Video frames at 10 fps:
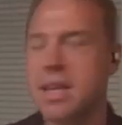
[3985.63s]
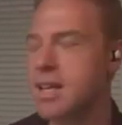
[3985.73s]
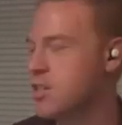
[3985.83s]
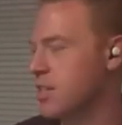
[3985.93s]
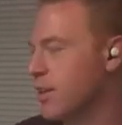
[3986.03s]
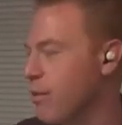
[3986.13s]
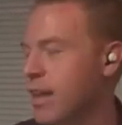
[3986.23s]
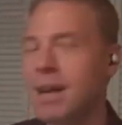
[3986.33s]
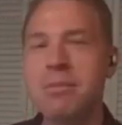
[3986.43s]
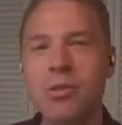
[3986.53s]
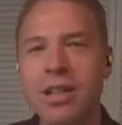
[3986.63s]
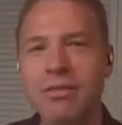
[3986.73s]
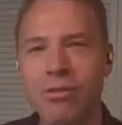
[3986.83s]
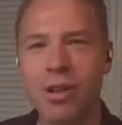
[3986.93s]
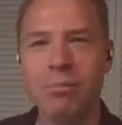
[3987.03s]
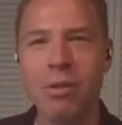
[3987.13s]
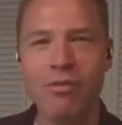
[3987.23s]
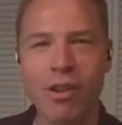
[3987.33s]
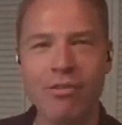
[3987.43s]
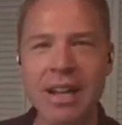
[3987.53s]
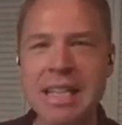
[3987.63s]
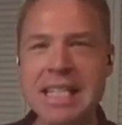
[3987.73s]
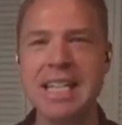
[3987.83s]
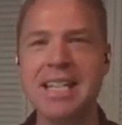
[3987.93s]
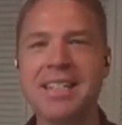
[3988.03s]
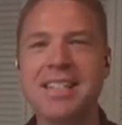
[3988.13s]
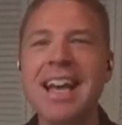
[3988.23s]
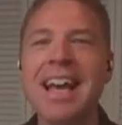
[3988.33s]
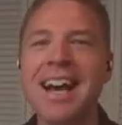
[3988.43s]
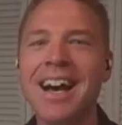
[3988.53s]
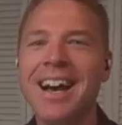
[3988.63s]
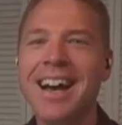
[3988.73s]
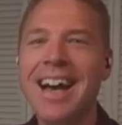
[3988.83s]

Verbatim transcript: just a little thing I'm doing for both for funsies uh,